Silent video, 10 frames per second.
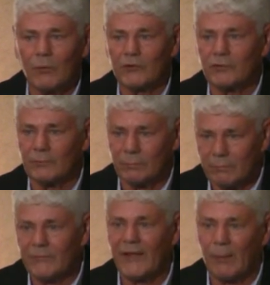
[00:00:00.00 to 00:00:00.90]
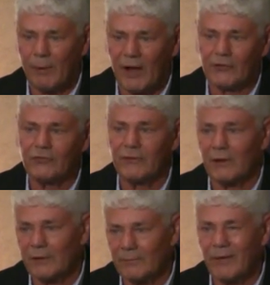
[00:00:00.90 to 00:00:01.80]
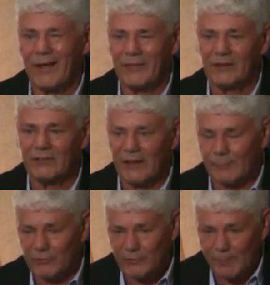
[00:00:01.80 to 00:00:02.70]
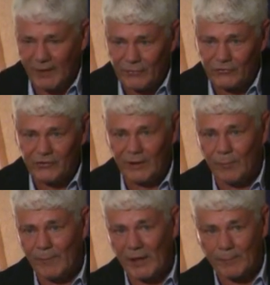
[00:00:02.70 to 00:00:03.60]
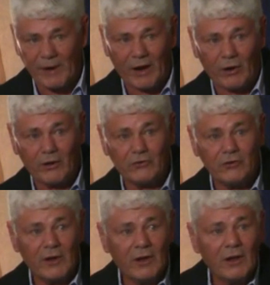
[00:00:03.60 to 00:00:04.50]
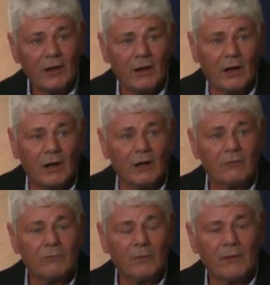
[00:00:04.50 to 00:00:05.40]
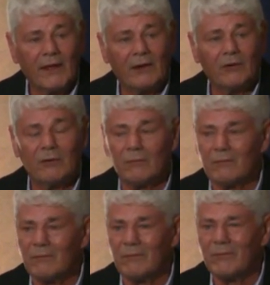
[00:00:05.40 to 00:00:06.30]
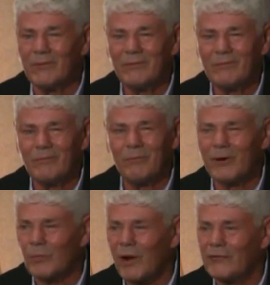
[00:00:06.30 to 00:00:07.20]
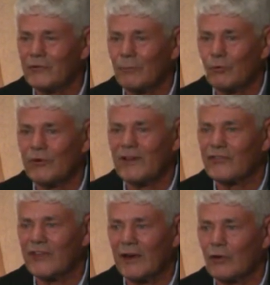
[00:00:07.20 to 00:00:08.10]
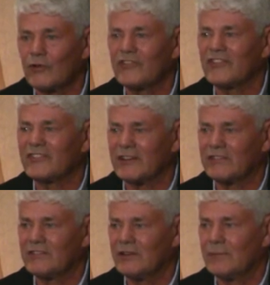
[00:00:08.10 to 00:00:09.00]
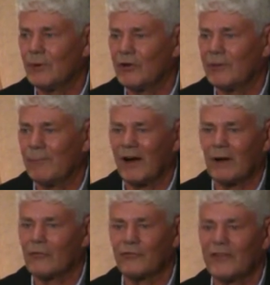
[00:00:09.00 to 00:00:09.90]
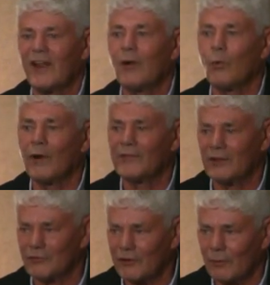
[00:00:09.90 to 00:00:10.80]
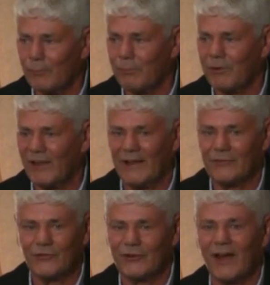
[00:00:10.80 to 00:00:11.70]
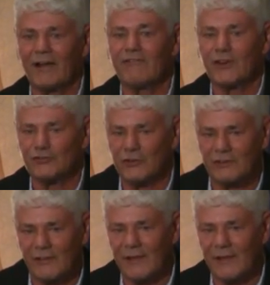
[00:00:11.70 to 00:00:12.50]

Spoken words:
which is now Pottsville, and I think Tampa's about the same amount of barrelage. And Budweiser brewery in St. Louis is 16 million barrels, so they don't want these little plants. they're not efficient to